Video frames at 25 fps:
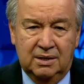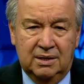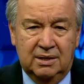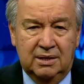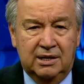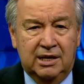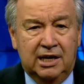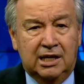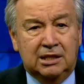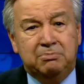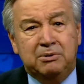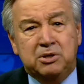
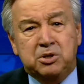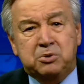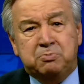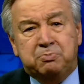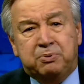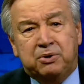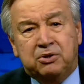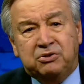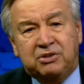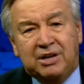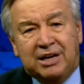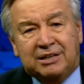It means
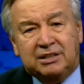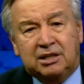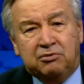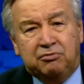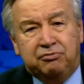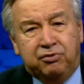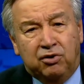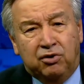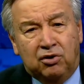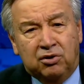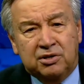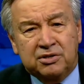protecting
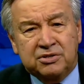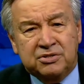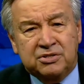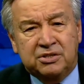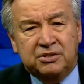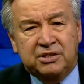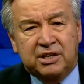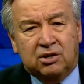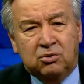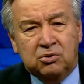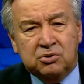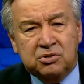forests
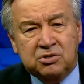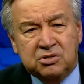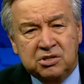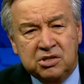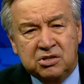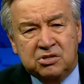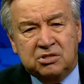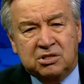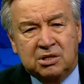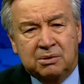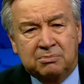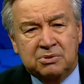and
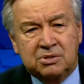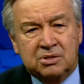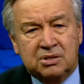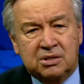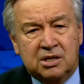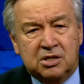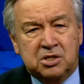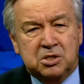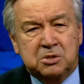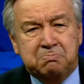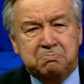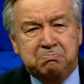ecosystems
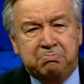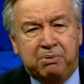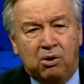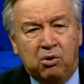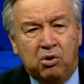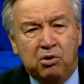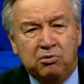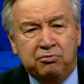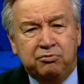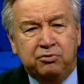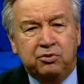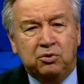as
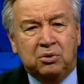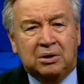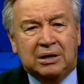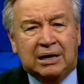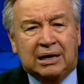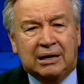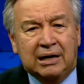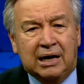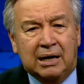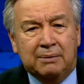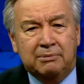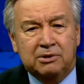powerful
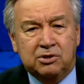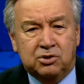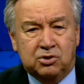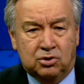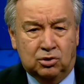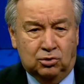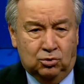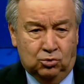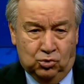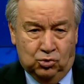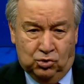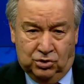climate
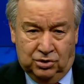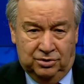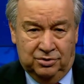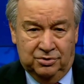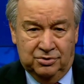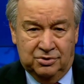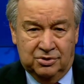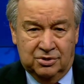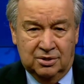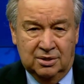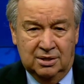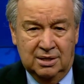
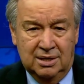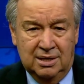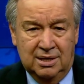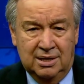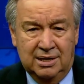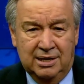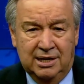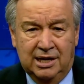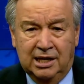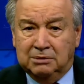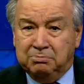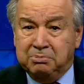solutions.
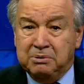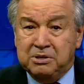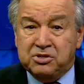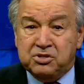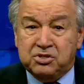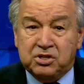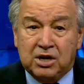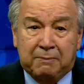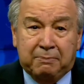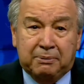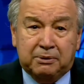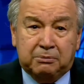It means
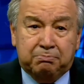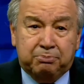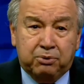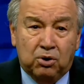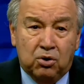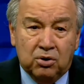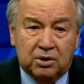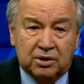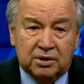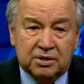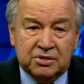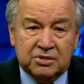rapid
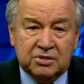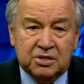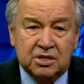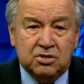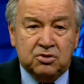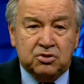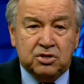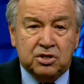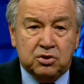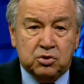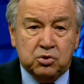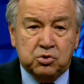progress in
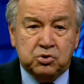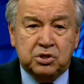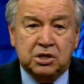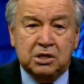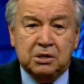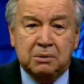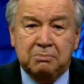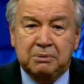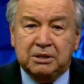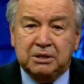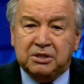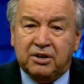
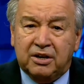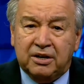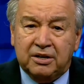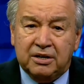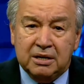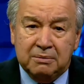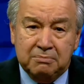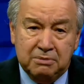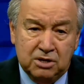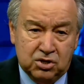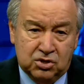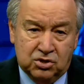reducing methane
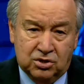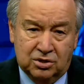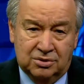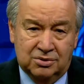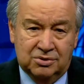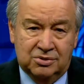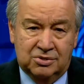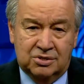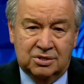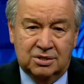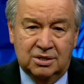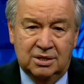
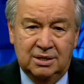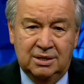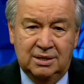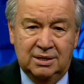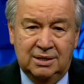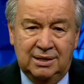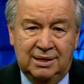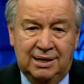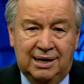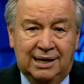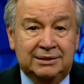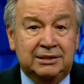emissions.
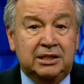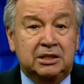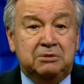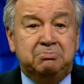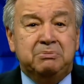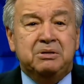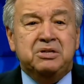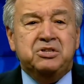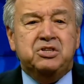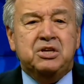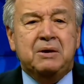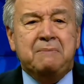And it
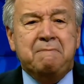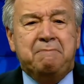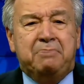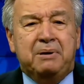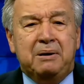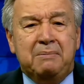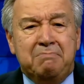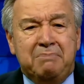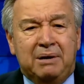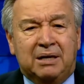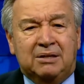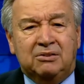means
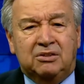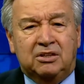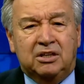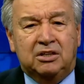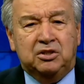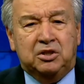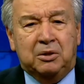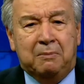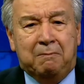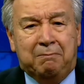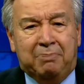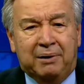implementing
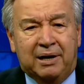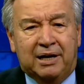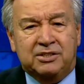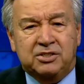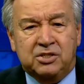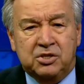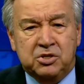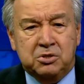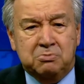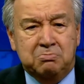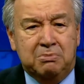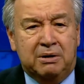the
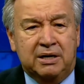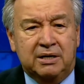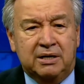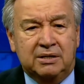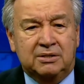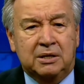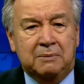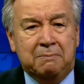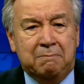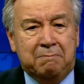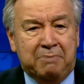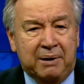pledges made
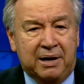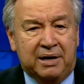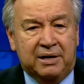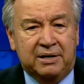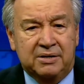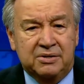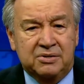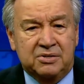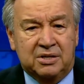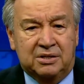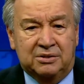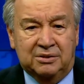in
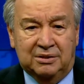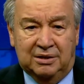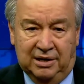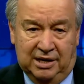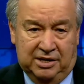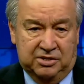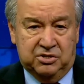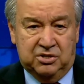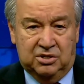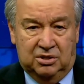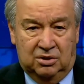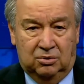Paris and
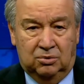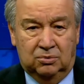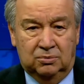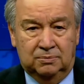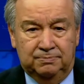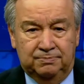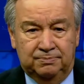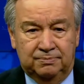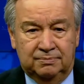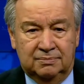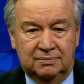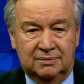Glasgow.
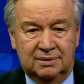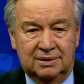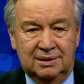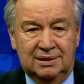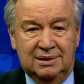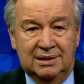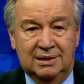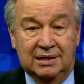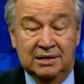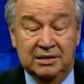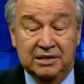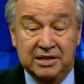
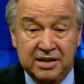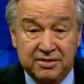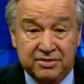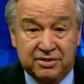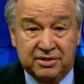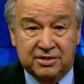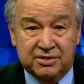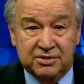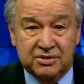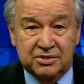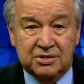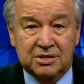
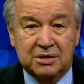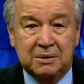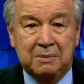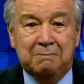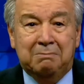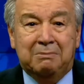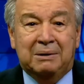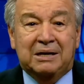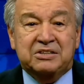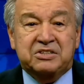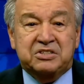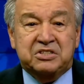Leaders
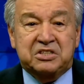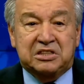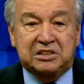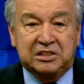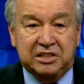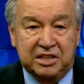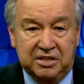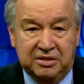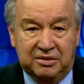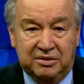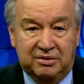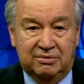must
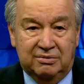lead.